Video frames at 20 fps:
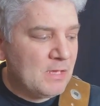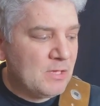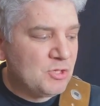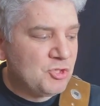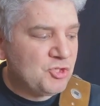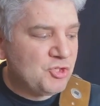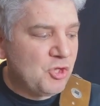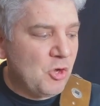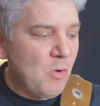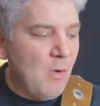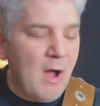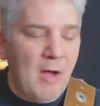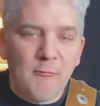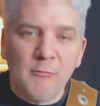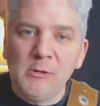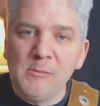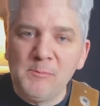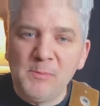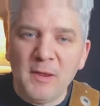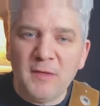So I
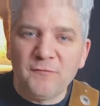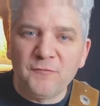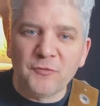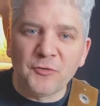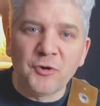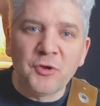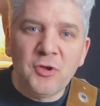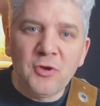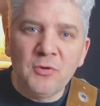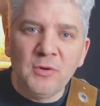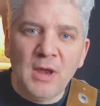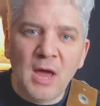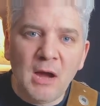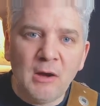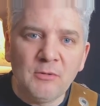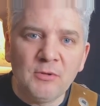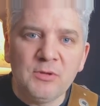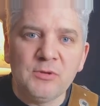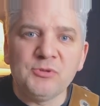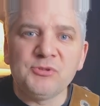will play for you
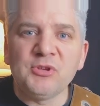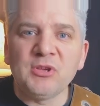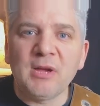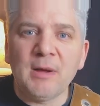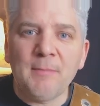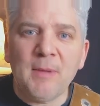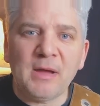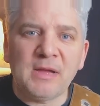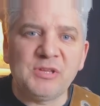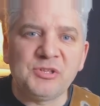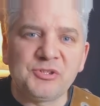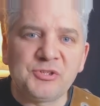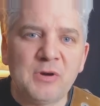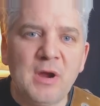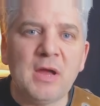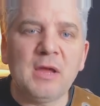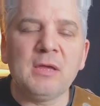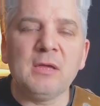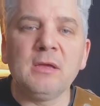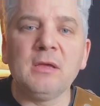now using a backing
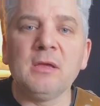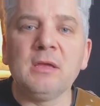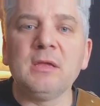track